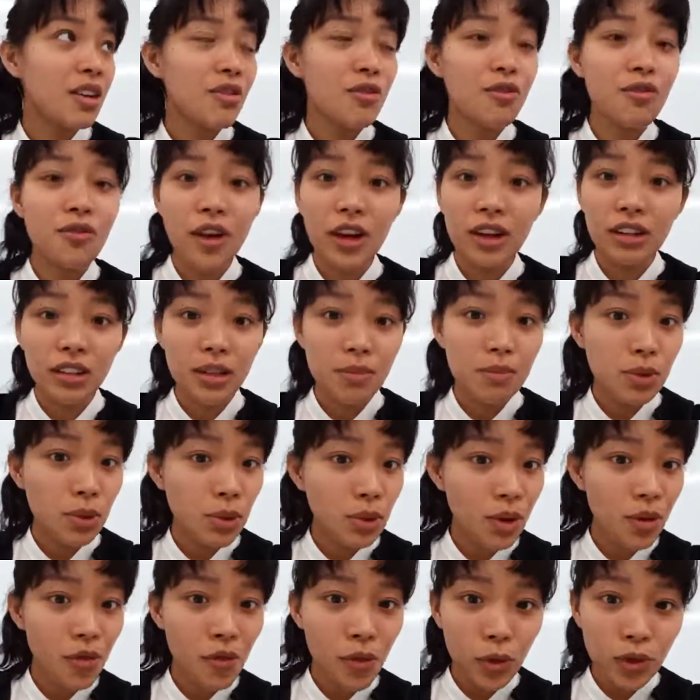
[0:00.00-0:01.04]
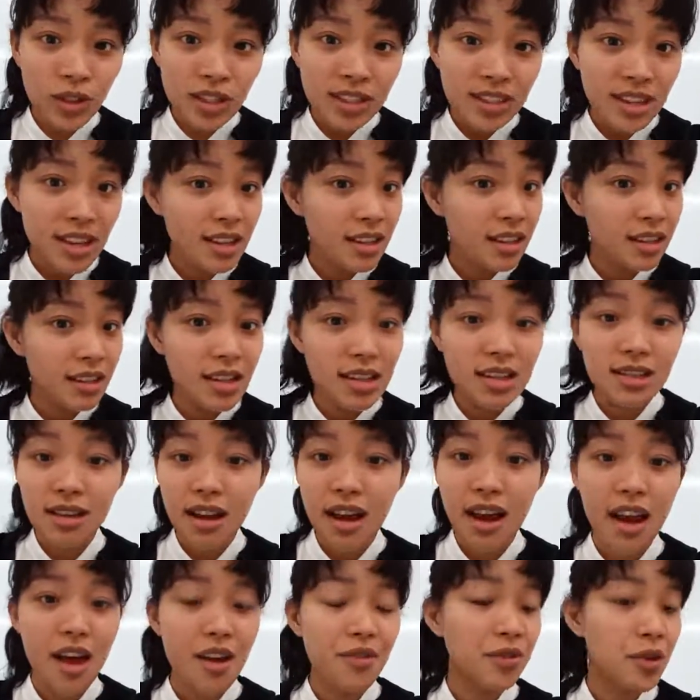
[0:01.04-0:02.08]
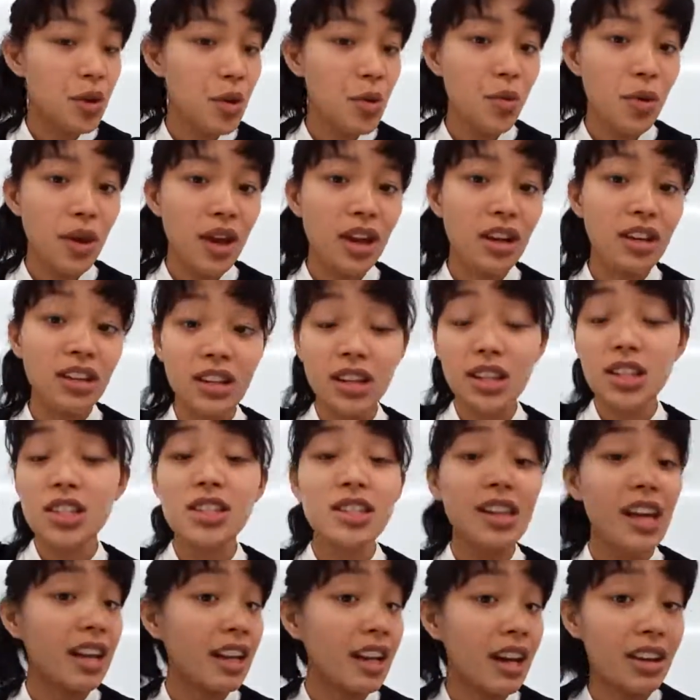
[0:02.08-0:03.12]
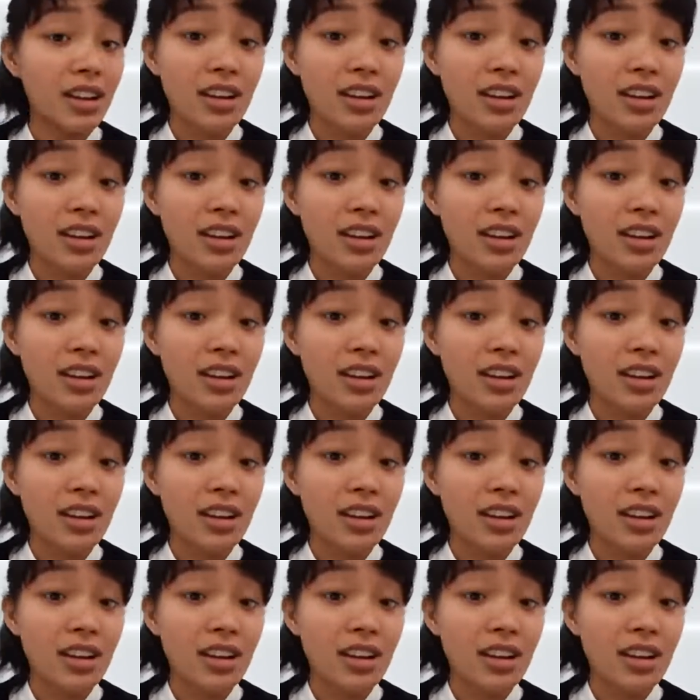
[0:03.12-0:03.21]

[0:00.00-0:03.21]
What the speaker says: very beautiful sceneries everywhere. It's like a